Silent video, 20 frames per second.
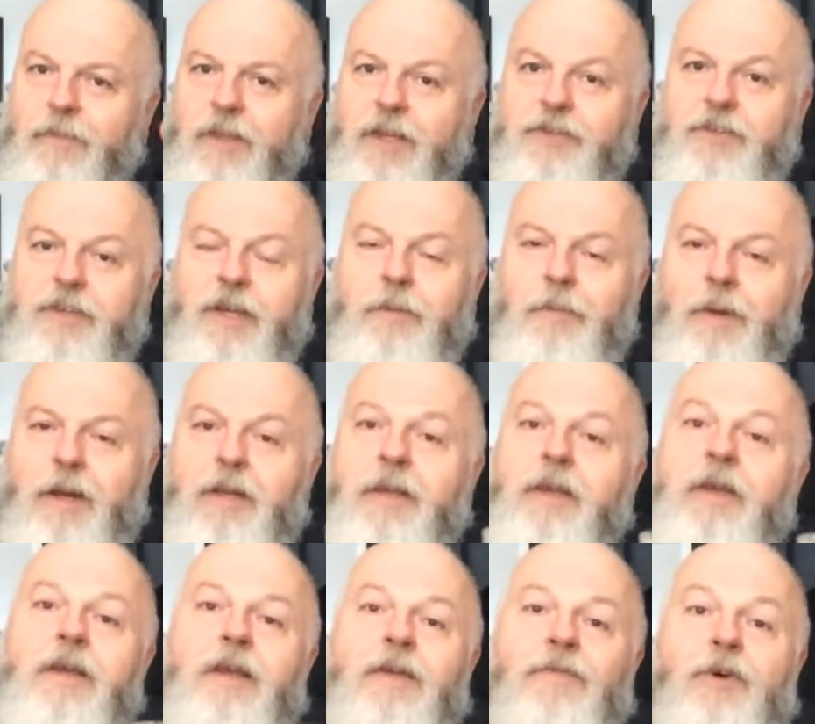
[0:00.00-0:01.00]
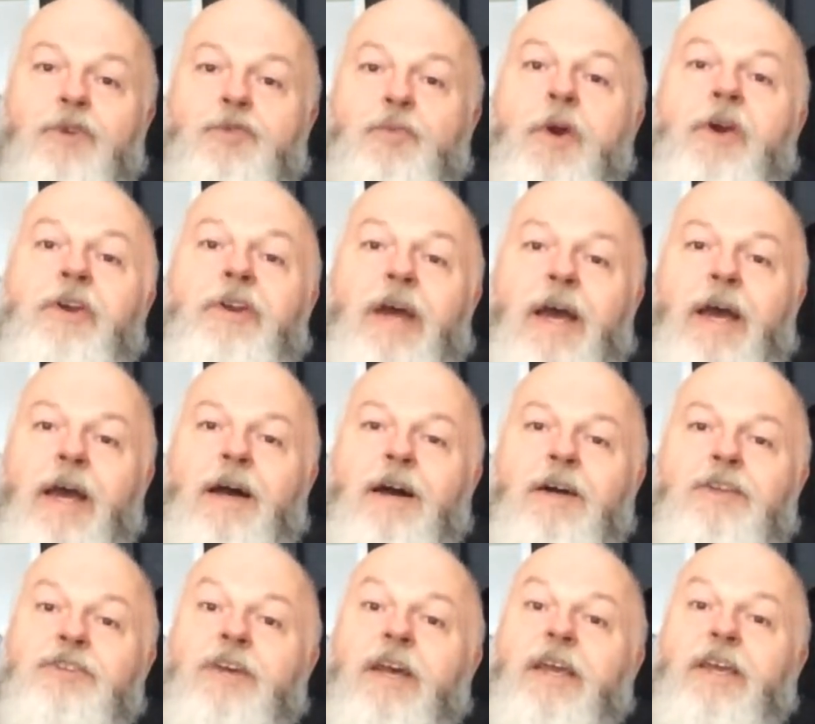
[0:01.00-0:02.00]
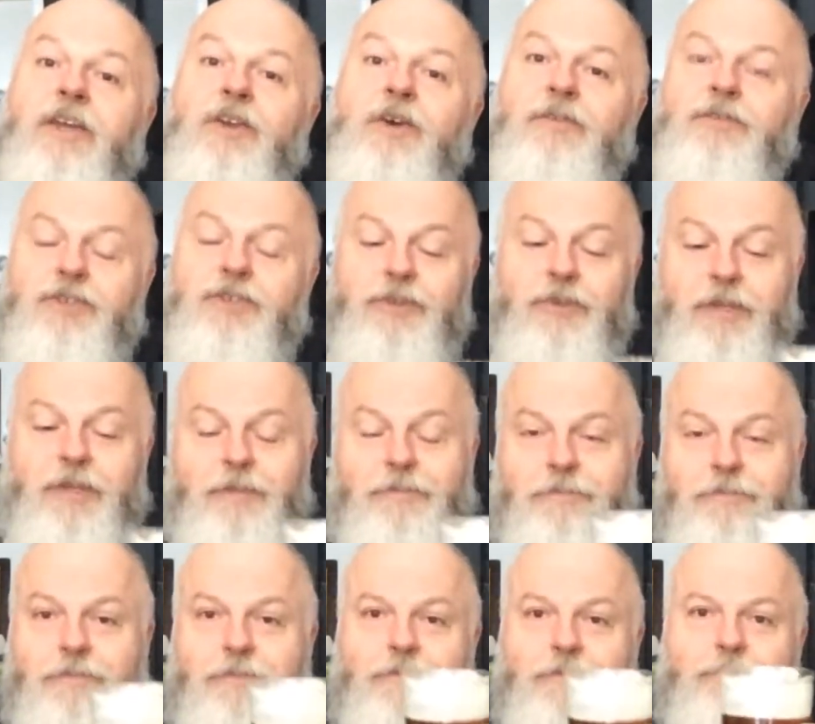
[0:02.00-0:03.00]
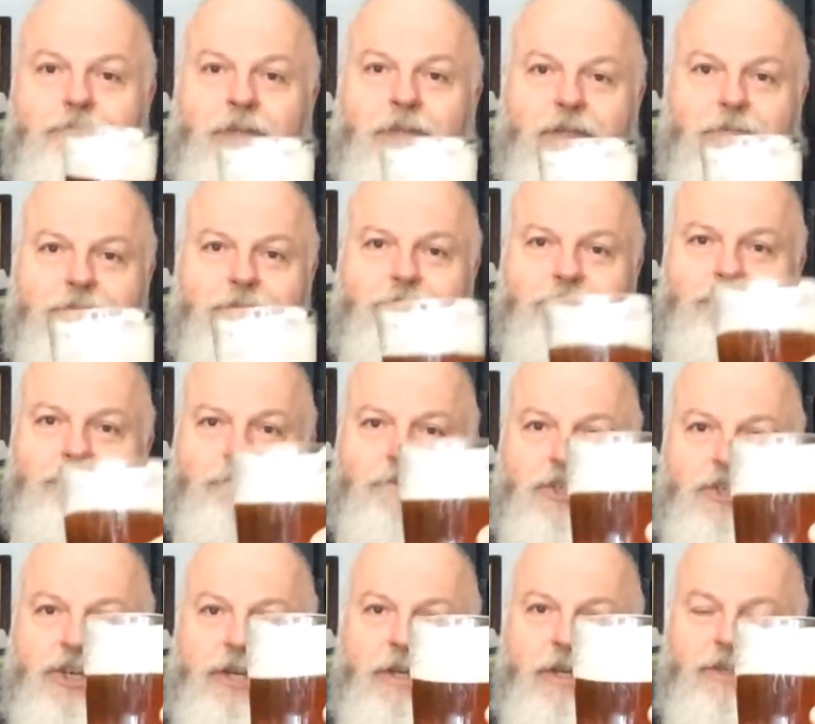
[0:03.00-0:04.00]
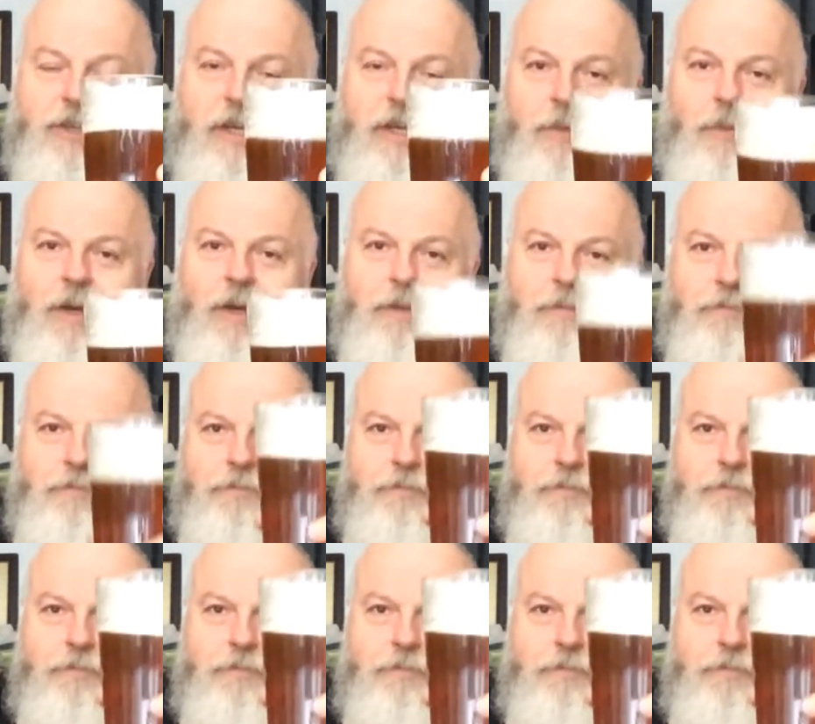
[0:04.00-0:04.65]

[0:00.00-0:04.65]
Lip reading: If I was wearing a hat, I'd take it off to you, but cheers anyway.